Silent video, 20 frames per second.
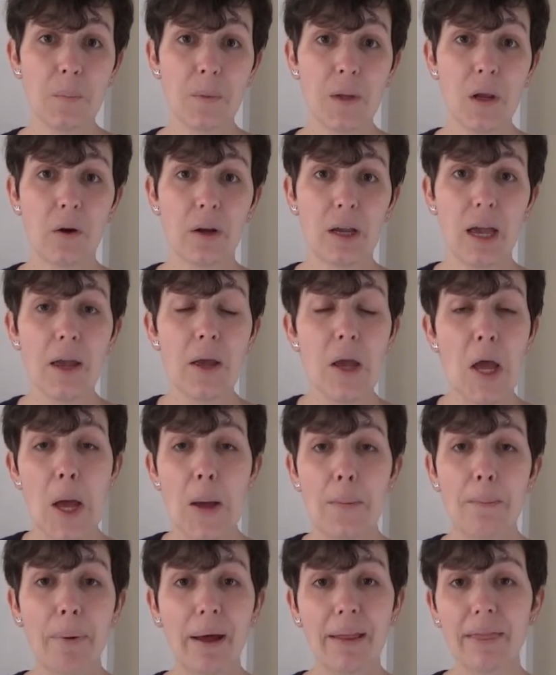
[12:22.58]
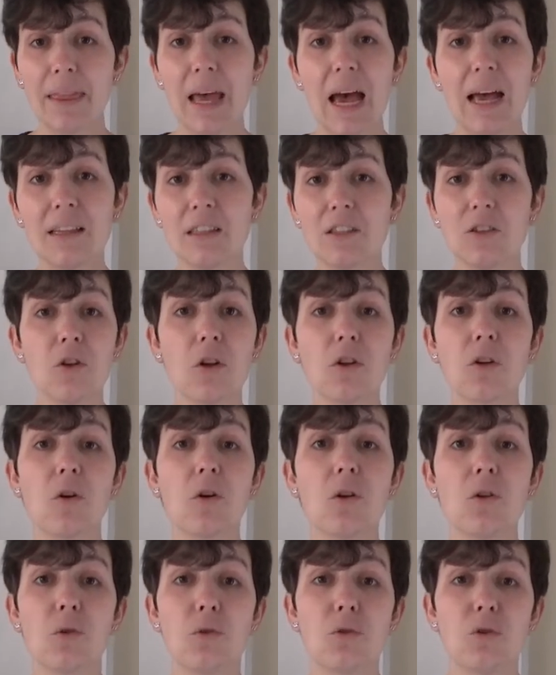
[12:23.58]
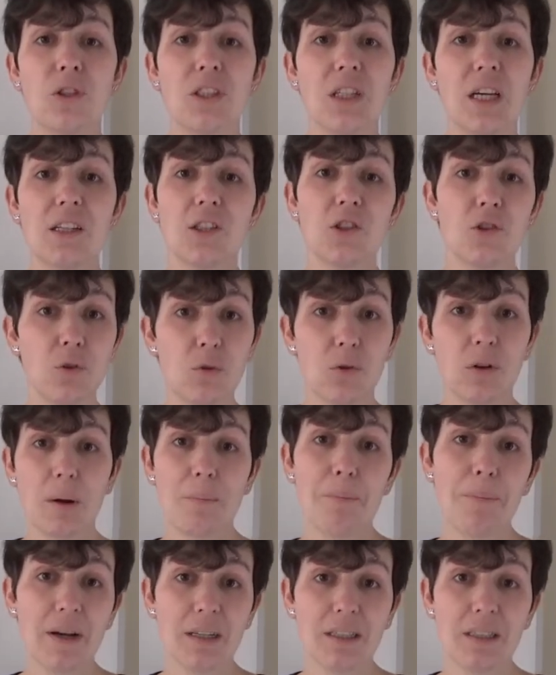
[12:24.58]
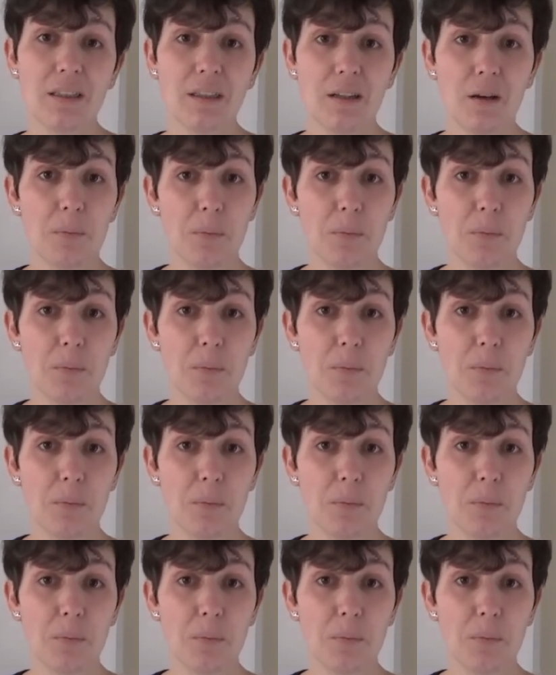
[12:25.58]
Okay? But that is not going to change your capacity of